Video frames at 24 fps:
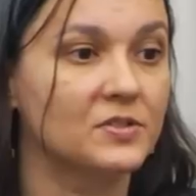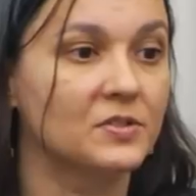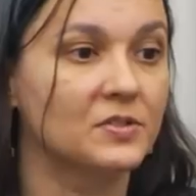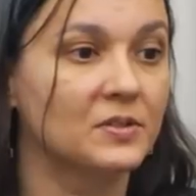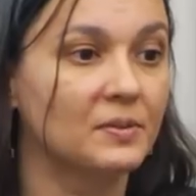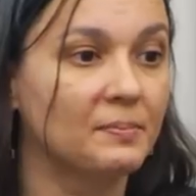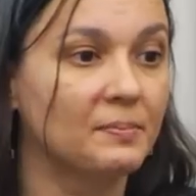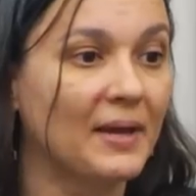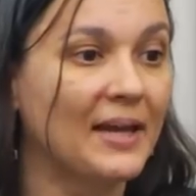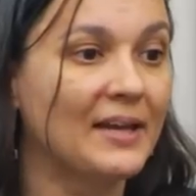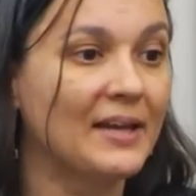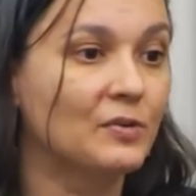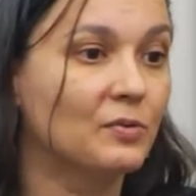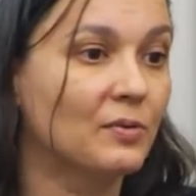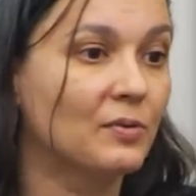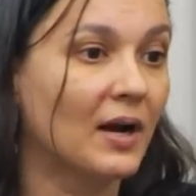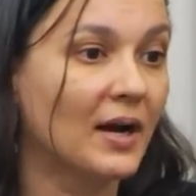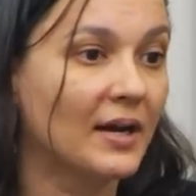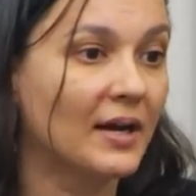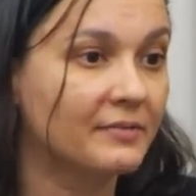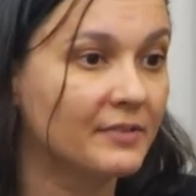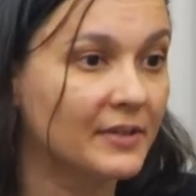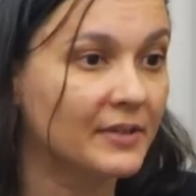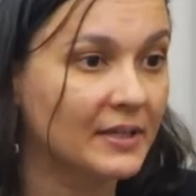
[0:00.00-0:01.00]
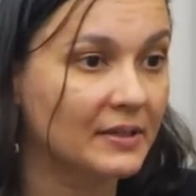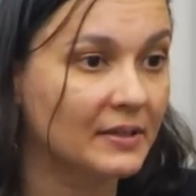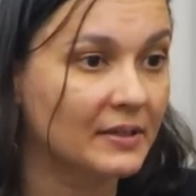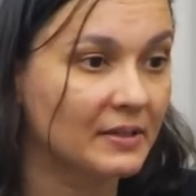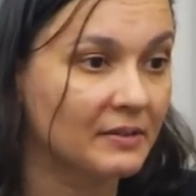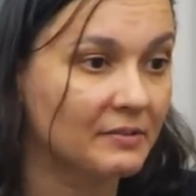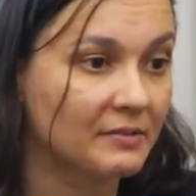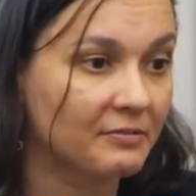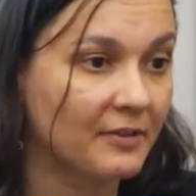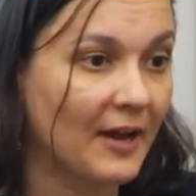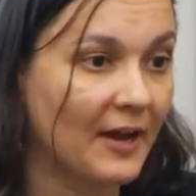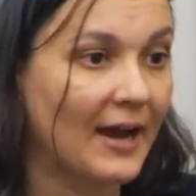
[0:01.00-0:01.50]
So the main
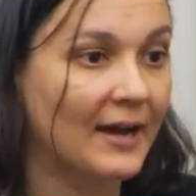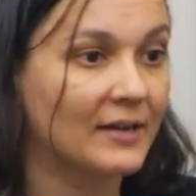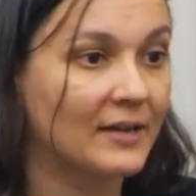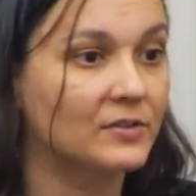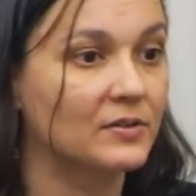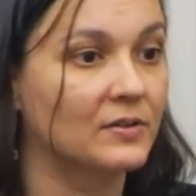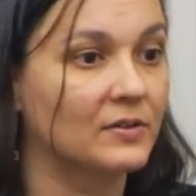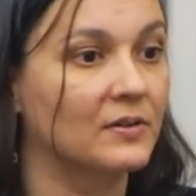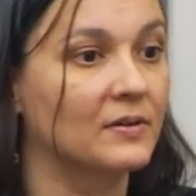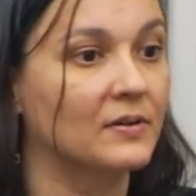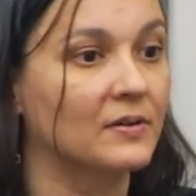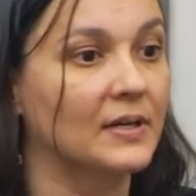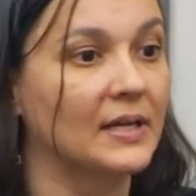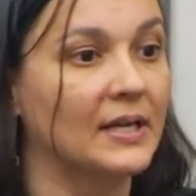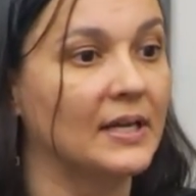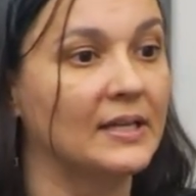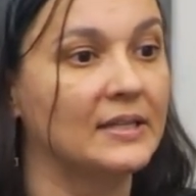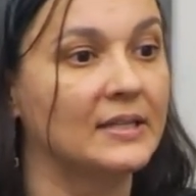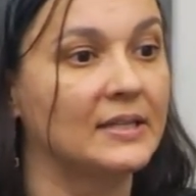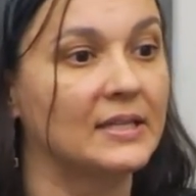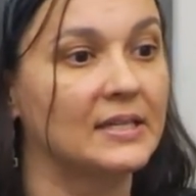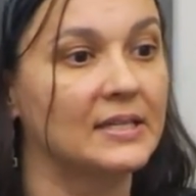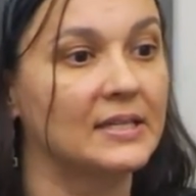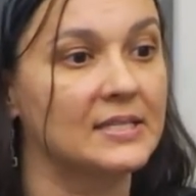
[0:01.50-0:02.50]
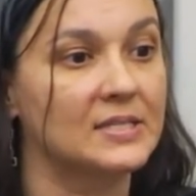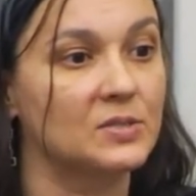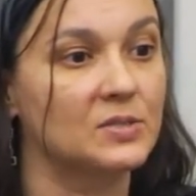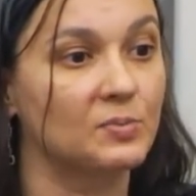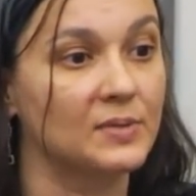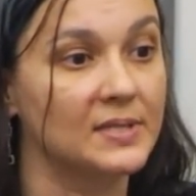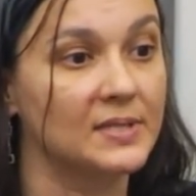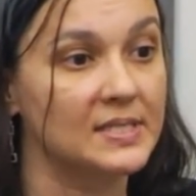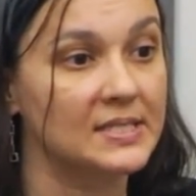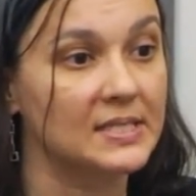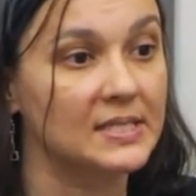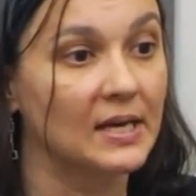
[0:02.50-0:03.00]
driving factor in this
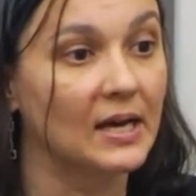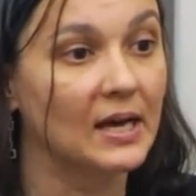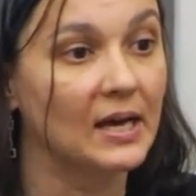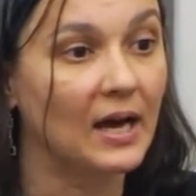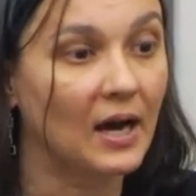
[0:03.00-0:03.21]
was